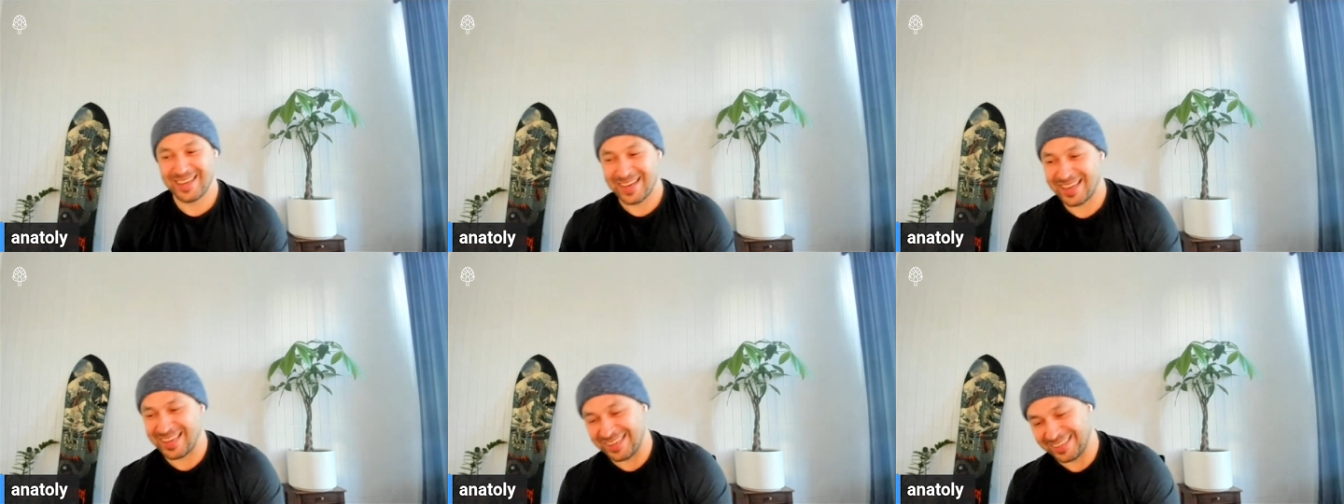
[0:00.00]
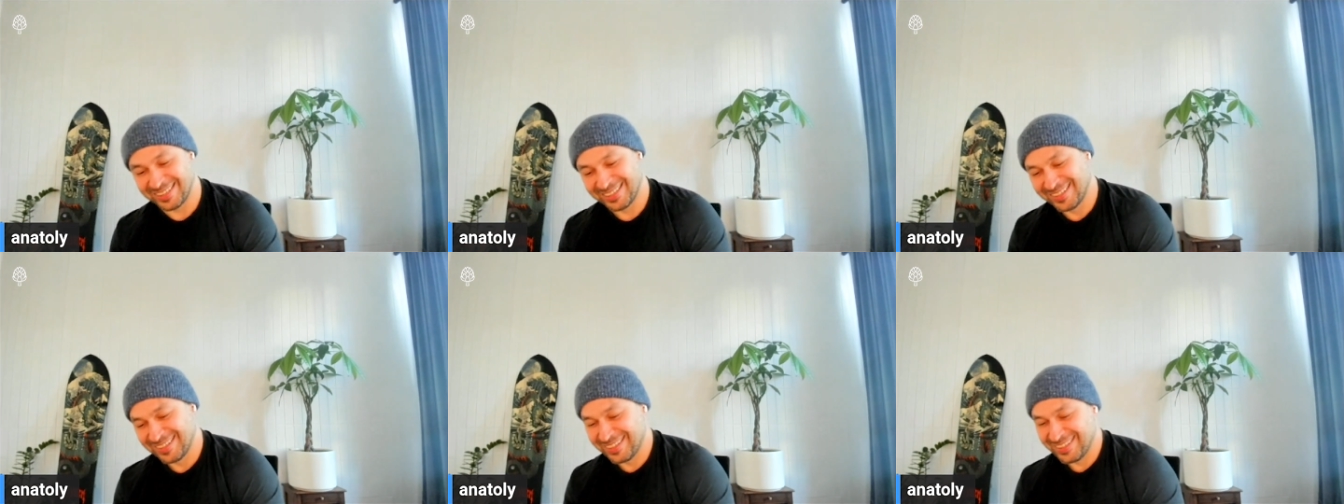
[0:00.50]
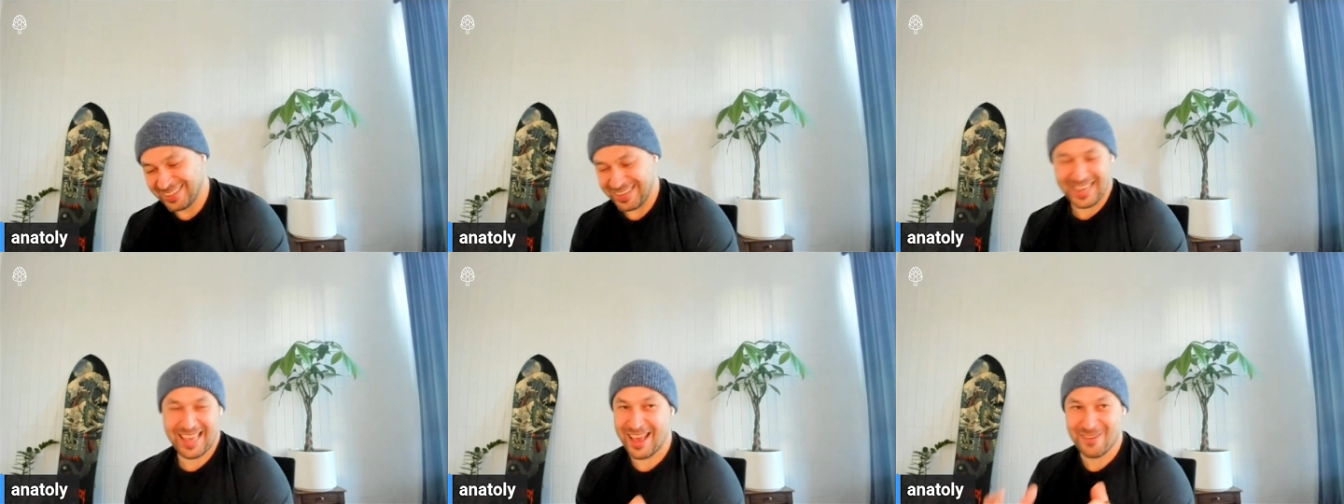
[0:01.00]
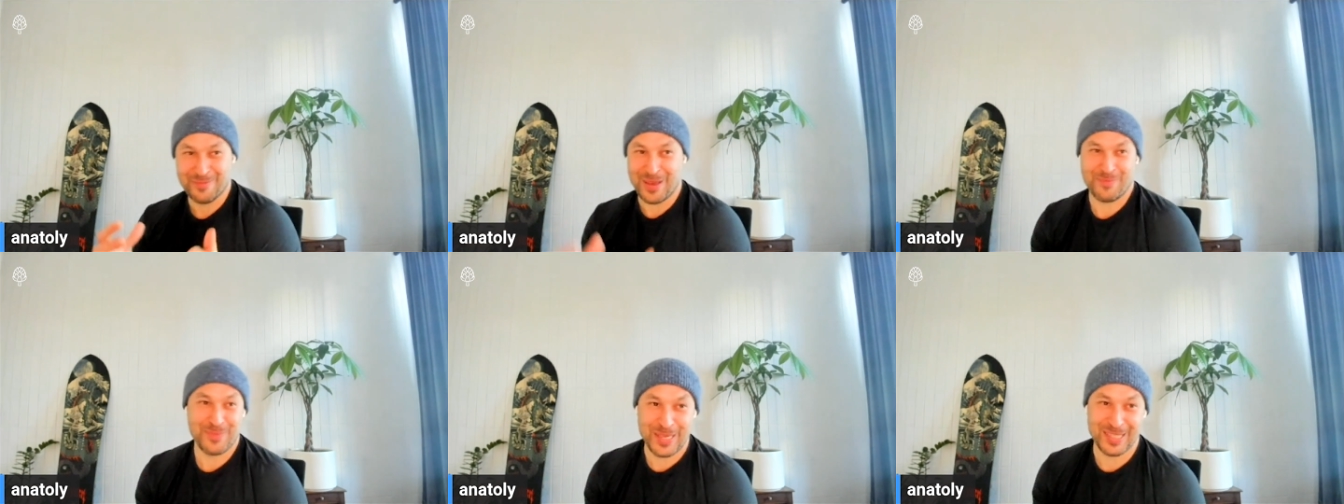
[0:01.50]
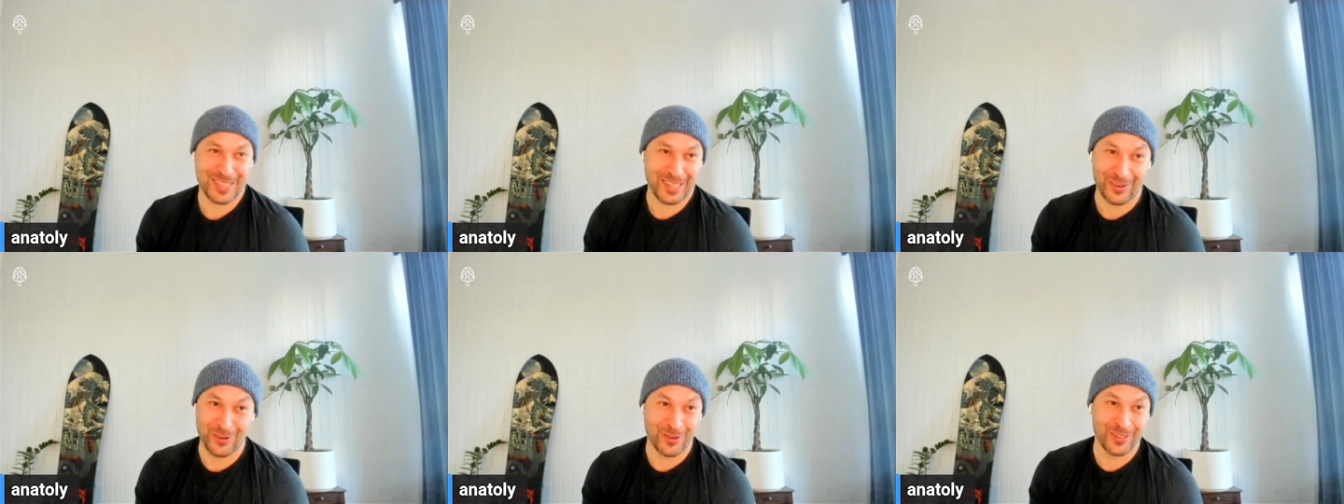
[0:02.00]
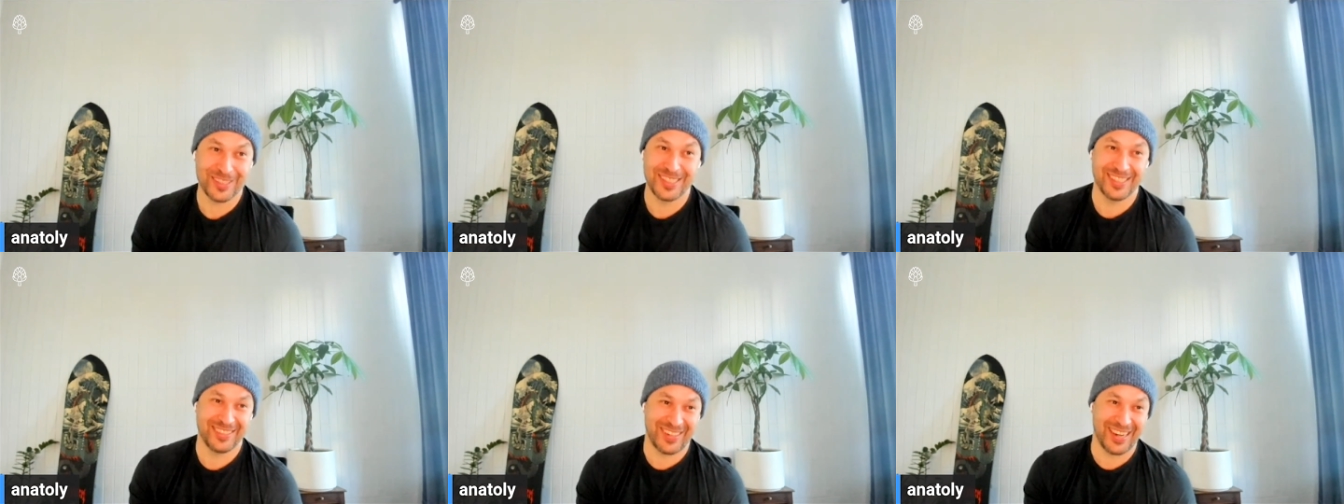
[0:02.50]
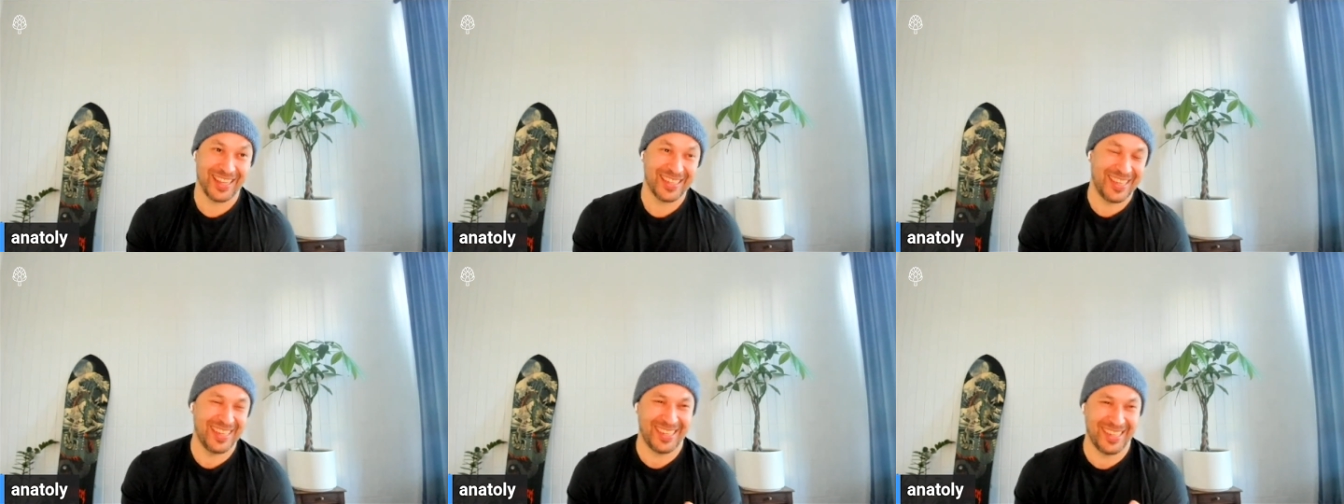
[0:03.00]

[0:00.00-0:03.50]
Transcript: I have my piece of gold, right?